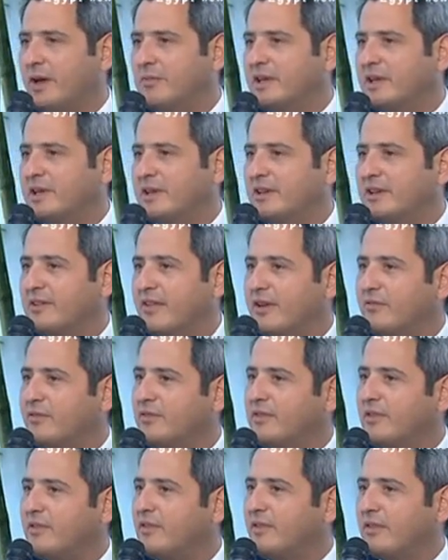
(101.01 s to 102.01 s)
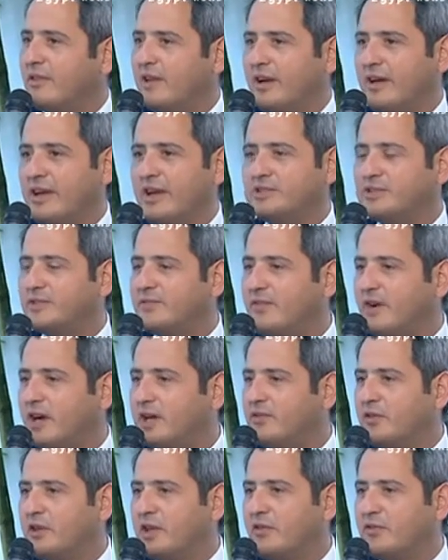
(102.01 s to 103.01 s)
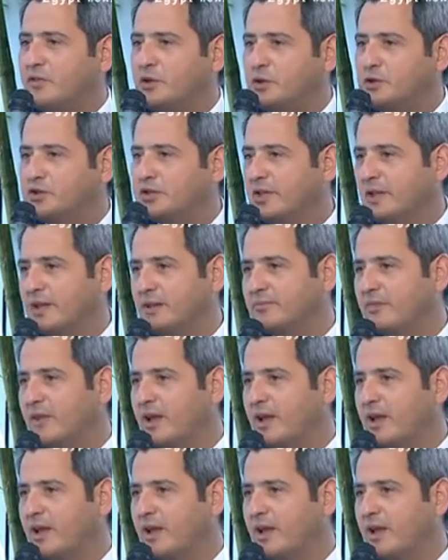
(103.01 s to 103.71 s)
I mean, they're here to fight for their future.